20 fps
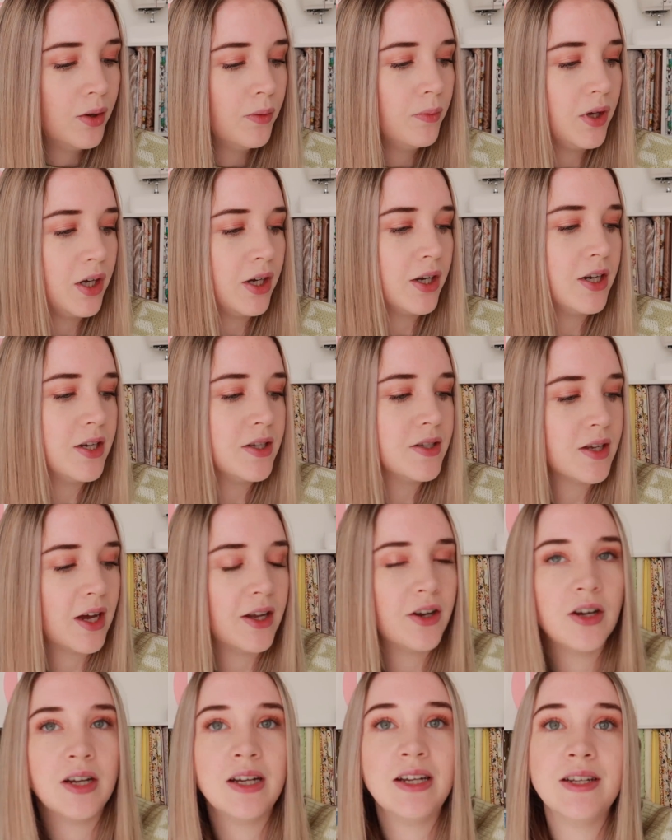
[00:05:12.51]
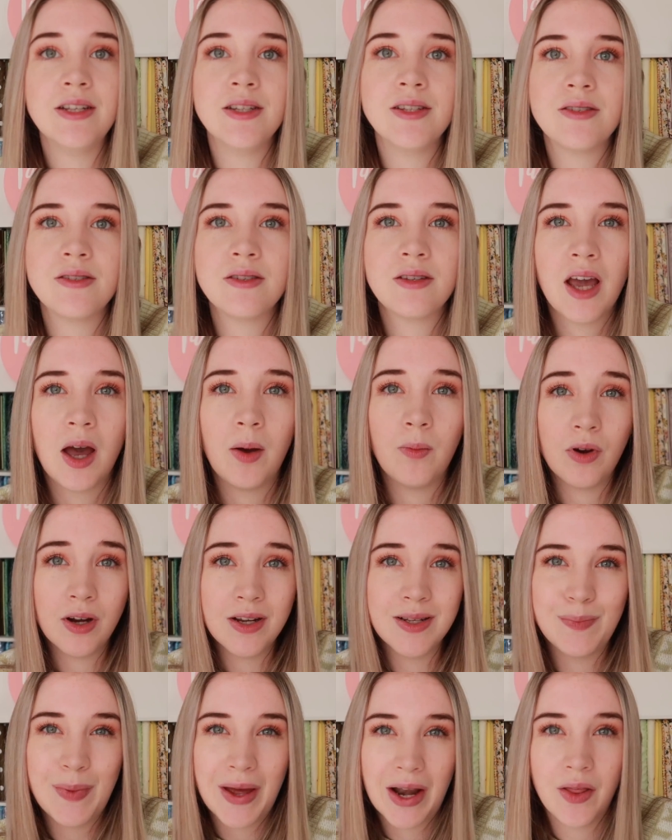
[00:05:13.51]
because I know his camera
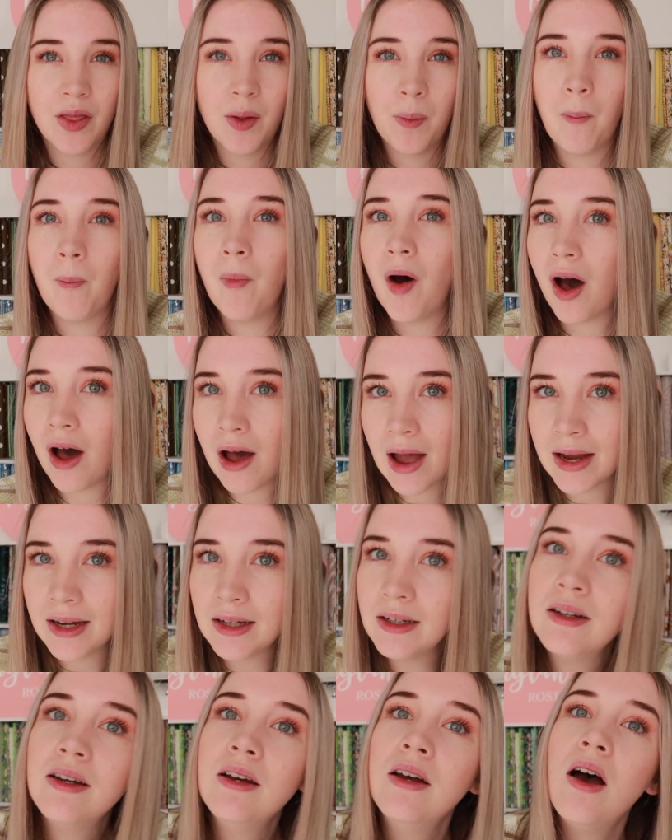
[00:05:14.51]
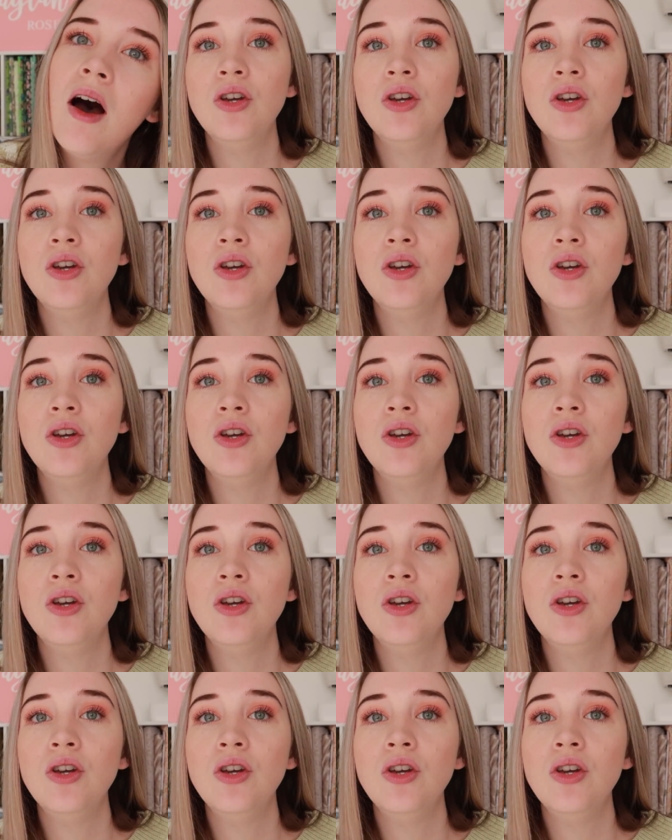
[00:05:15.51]
is better than mine.